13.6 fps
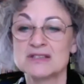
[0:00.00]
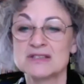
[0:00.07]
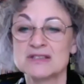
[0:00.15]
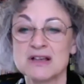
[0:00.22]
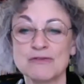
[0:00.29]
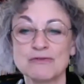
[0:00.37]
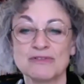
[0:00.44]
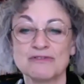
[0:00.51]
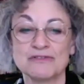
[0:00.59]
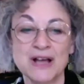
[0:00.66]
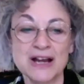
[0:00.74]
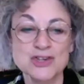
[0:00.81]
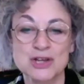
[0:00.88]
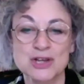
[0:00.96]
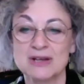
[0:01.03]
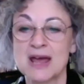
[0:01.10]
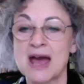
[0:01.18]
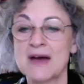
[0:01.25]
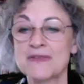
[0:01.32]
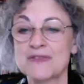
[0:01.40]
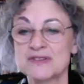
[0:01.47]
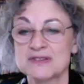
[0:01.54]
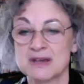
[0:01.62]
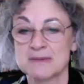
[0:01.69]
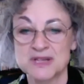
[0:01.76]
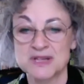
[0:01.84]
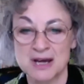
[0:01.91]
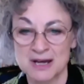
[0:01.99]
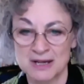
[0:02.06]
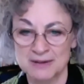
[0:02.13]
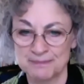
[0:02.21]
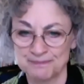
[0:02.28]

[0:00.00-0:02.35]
self-reflection at the same time,